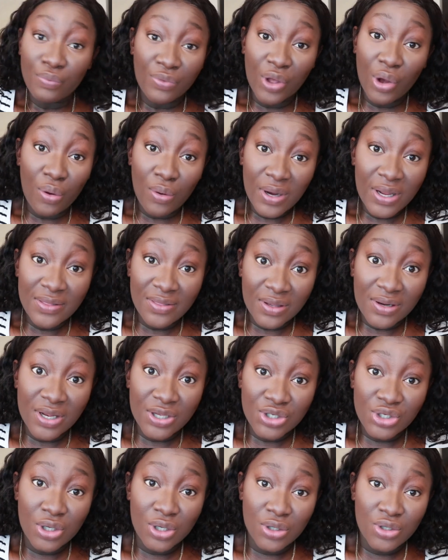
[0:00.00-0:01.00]
the only thing
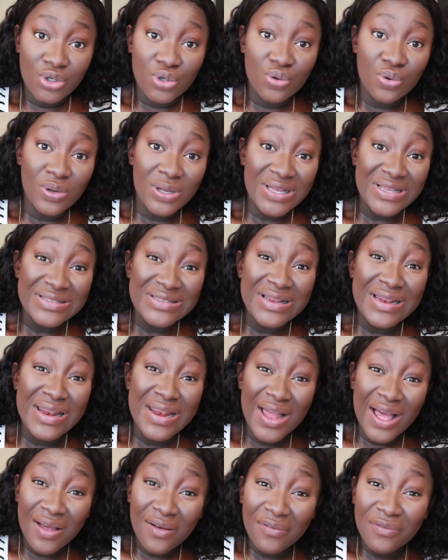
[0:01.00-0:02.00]
that you can do is
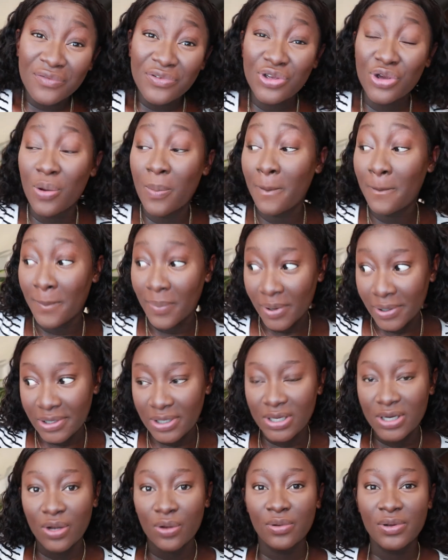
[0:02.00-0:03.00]
love your
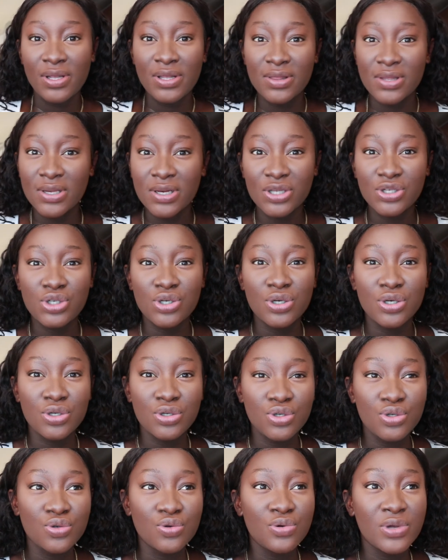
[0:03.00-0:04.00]
body. The only thing that you
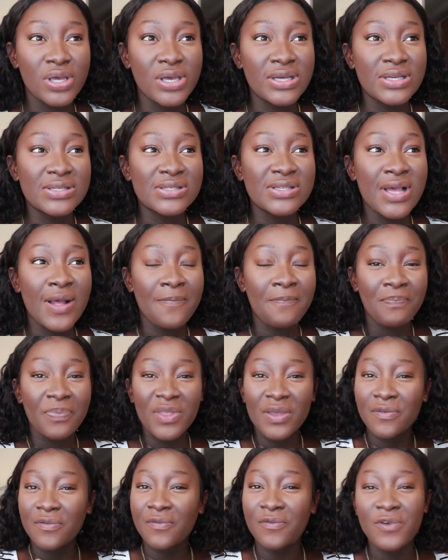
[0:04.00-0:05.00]
can do is
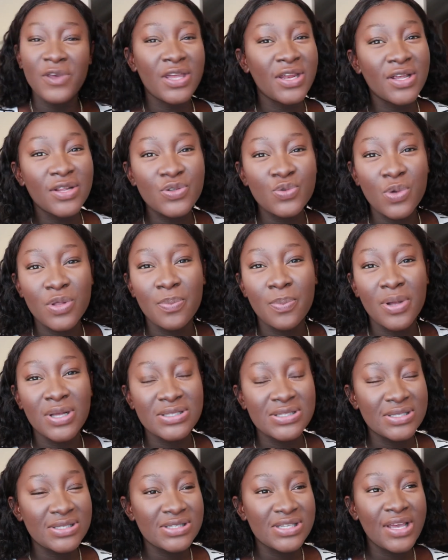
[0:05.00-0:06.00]
feed it with
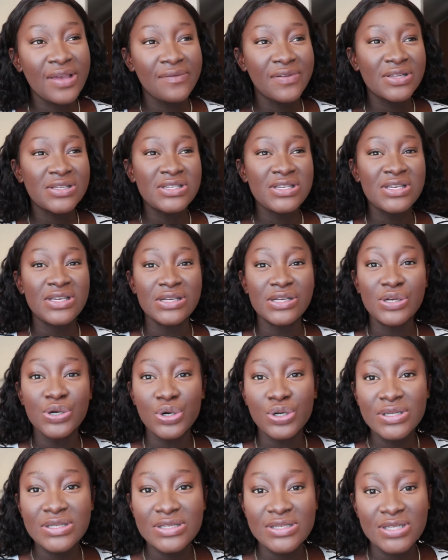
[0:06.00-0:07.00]
positivity,
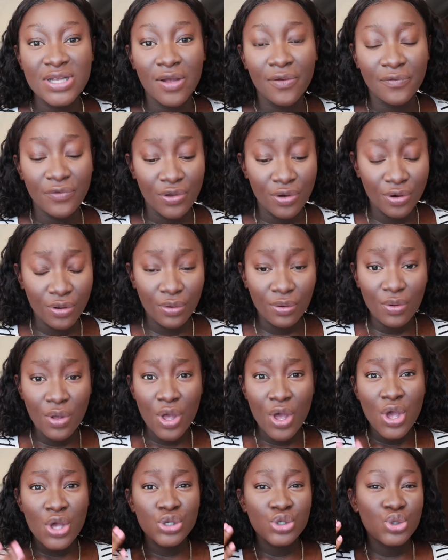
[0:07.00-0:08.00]
good stuff, you know?
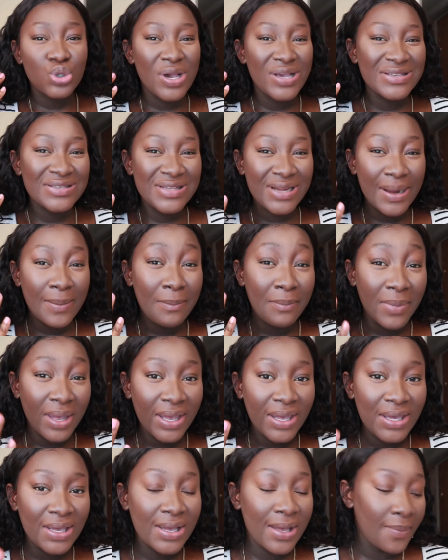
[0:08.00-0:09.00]
So I started
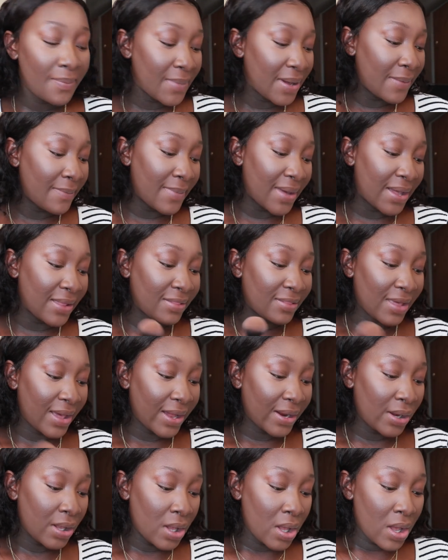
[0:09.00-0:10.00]
making up my mind
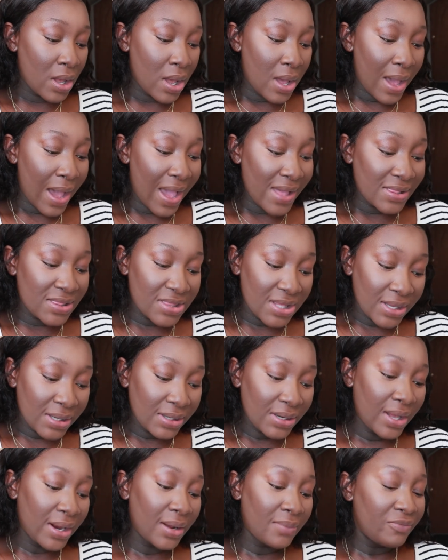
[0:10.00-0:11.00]
that I
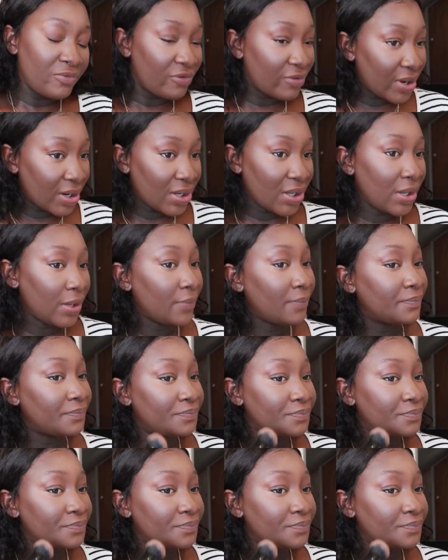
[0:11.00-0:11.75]
think that I'm ready